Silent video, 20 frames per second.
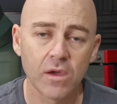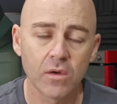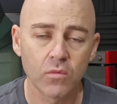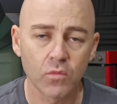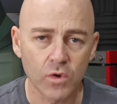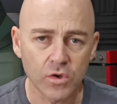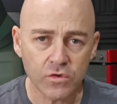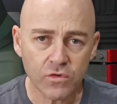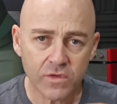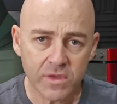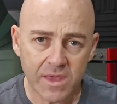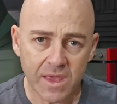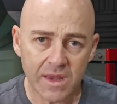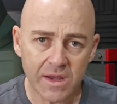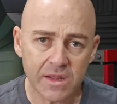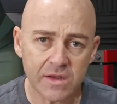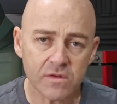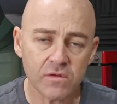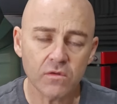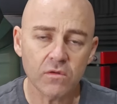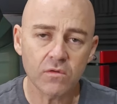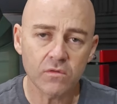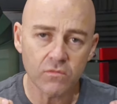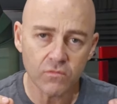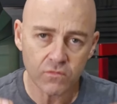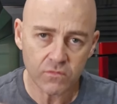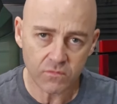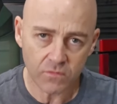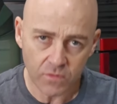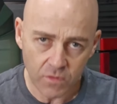When you get it
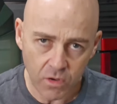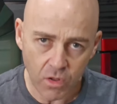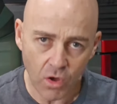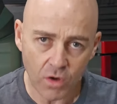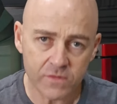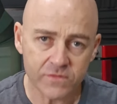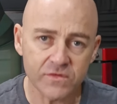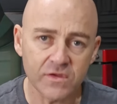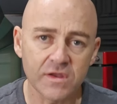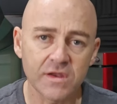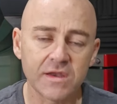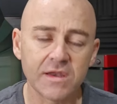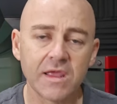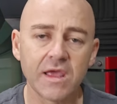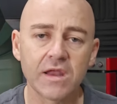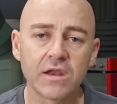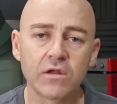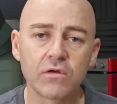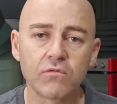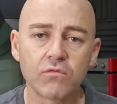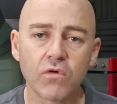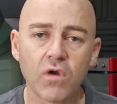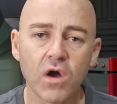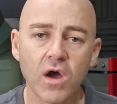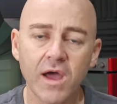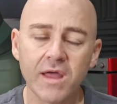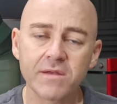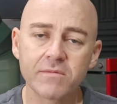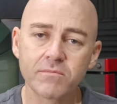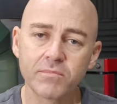locked in and get it
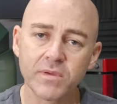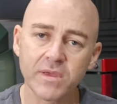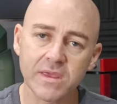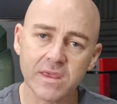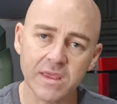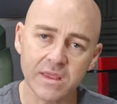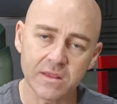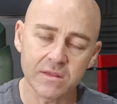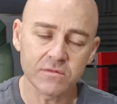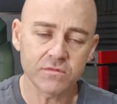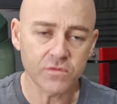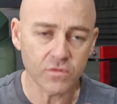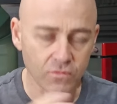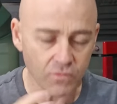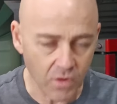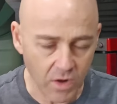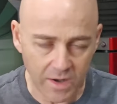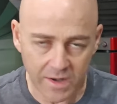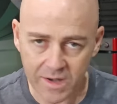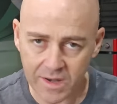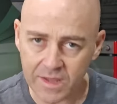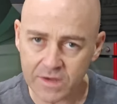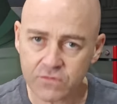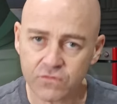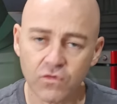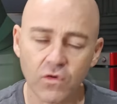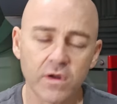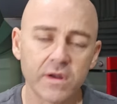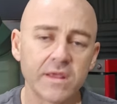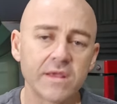right, picking the right
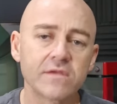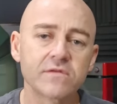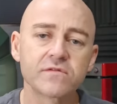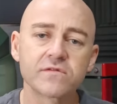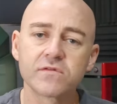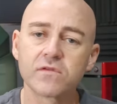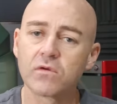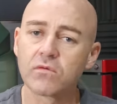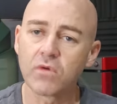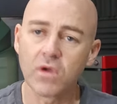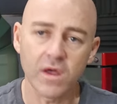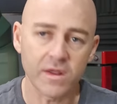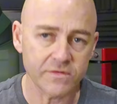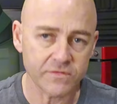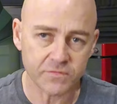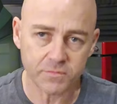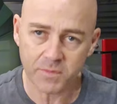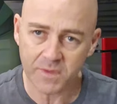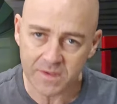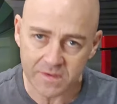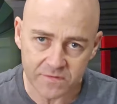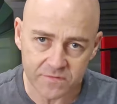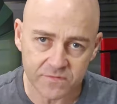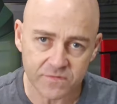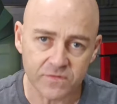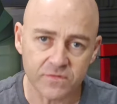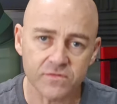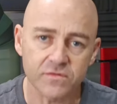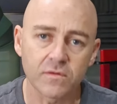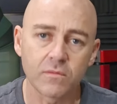electronics, the right speaker
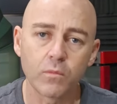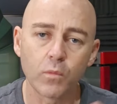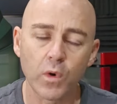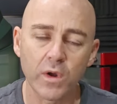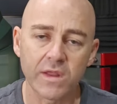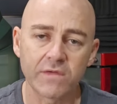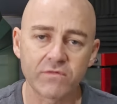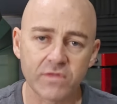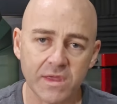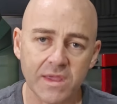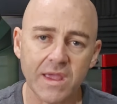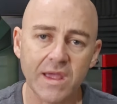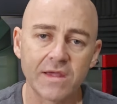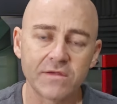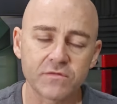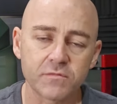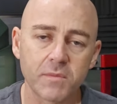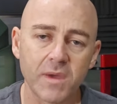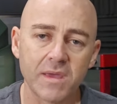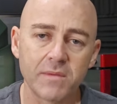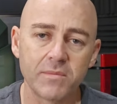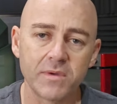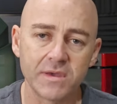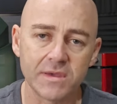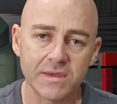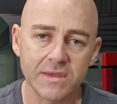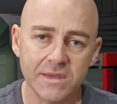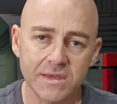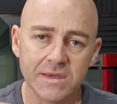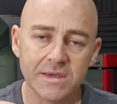system, whatever the case may
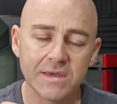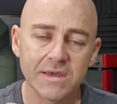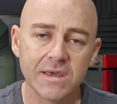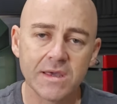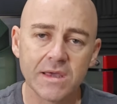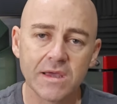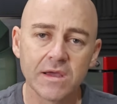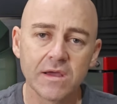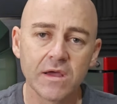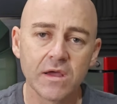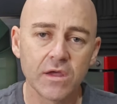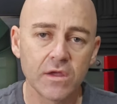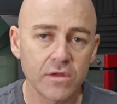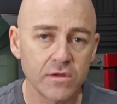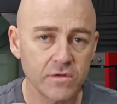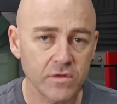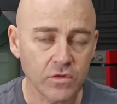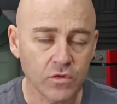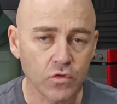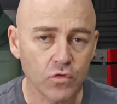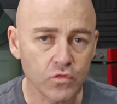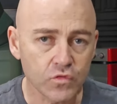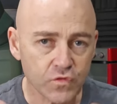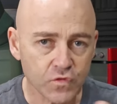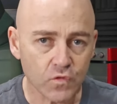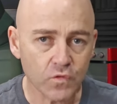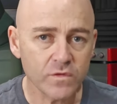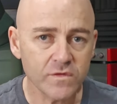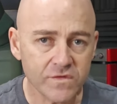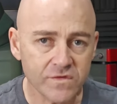be, you
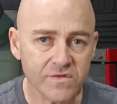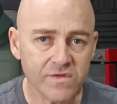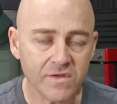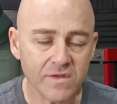should